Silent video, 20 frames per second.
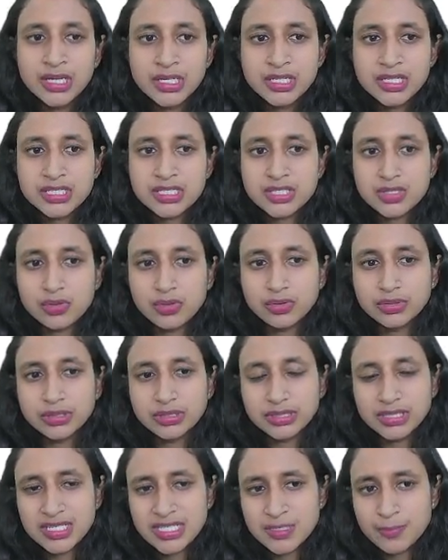So
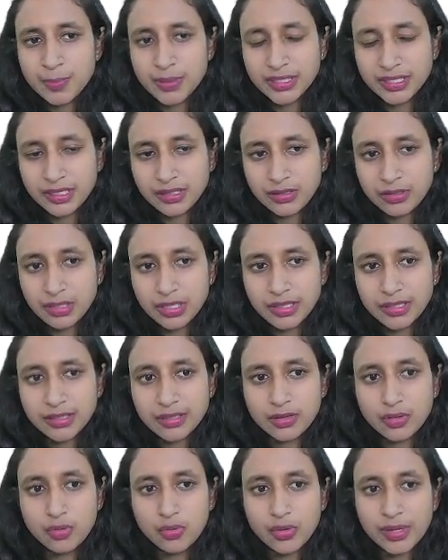this
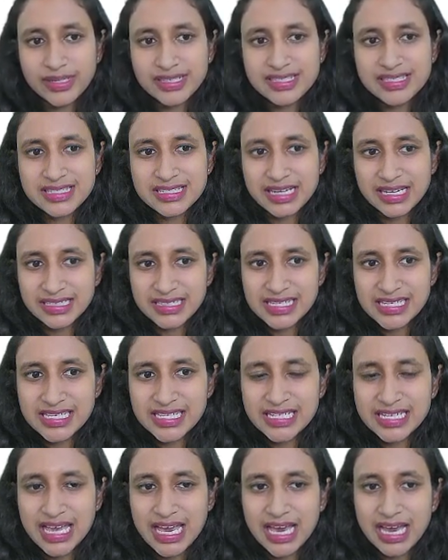particular
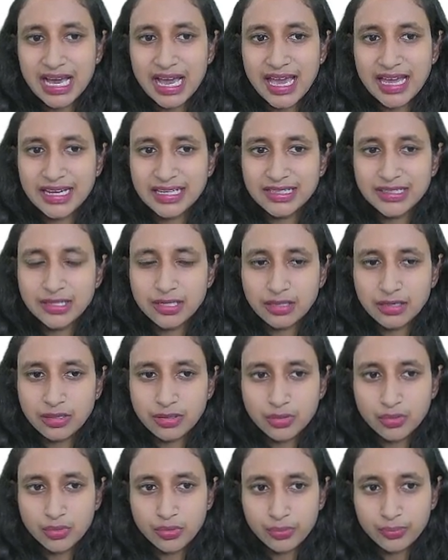OX19 and
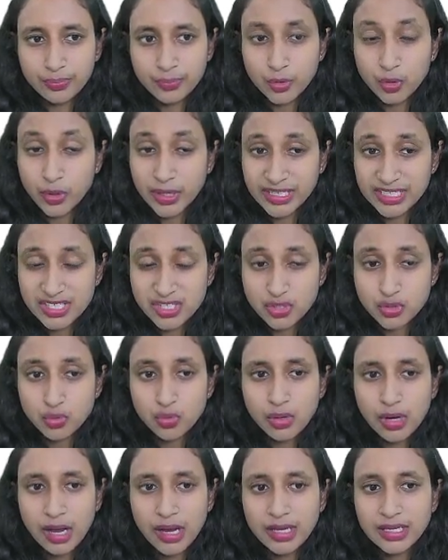
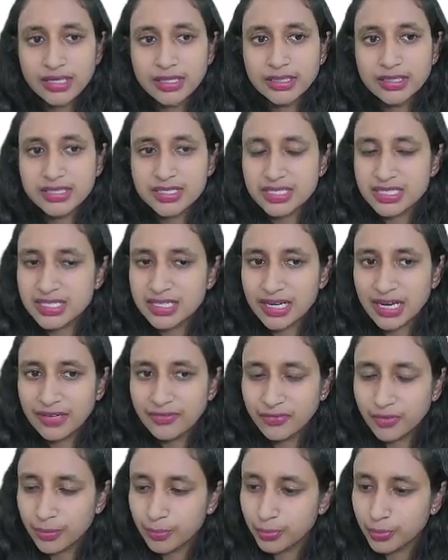OX2 is
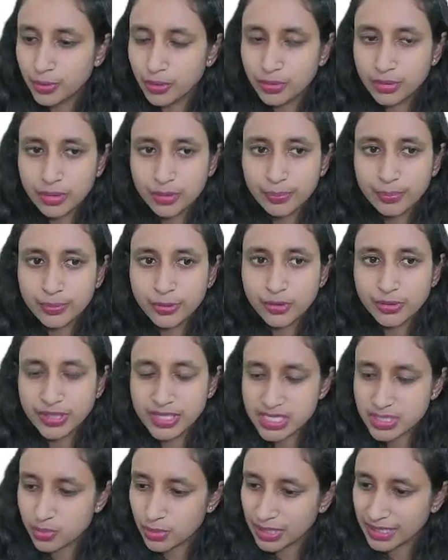derived from
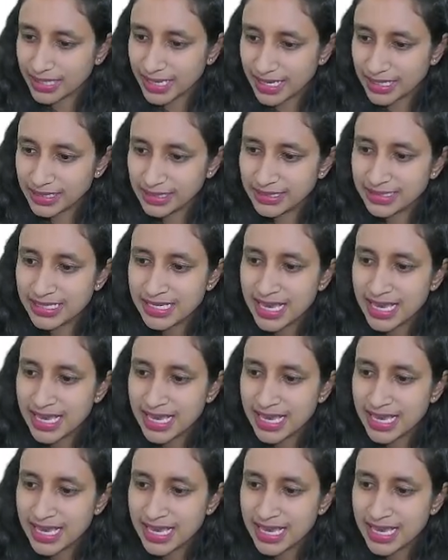Protease vulgaris,